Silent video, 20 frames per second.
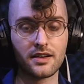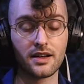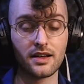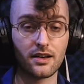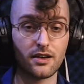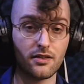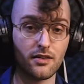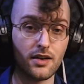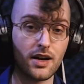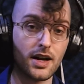and
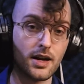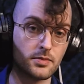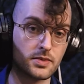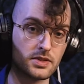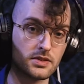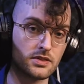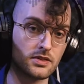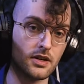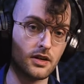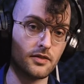
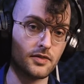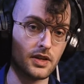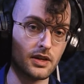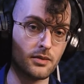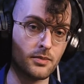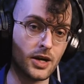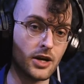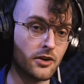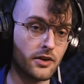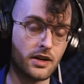collapse of the
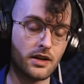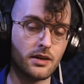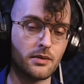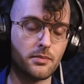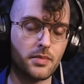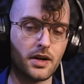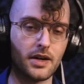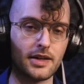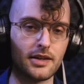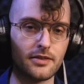American
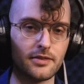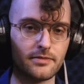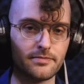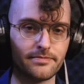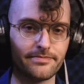empire.